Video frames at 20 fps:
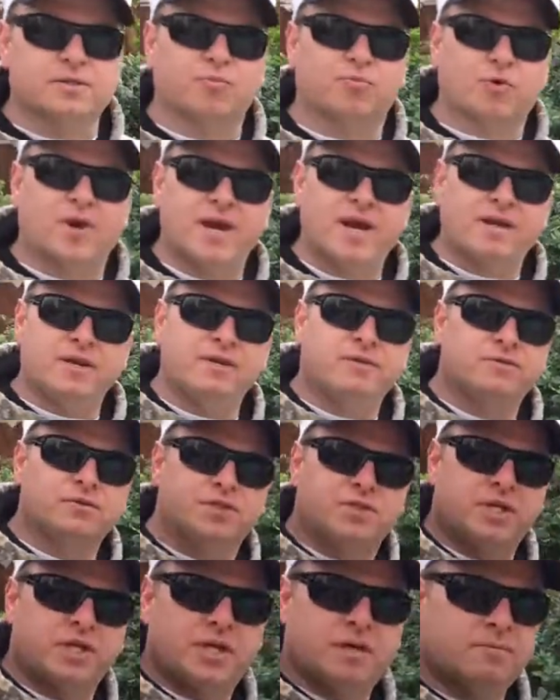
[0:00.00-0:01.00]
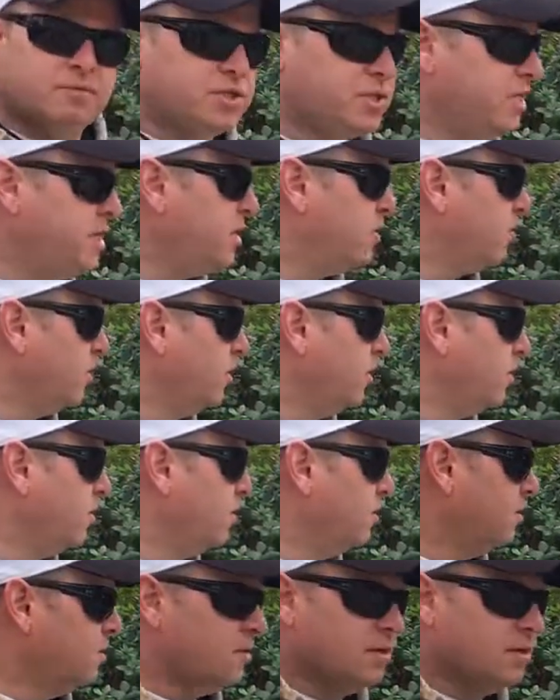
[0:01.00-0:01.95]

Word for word: the brand new GMG grill,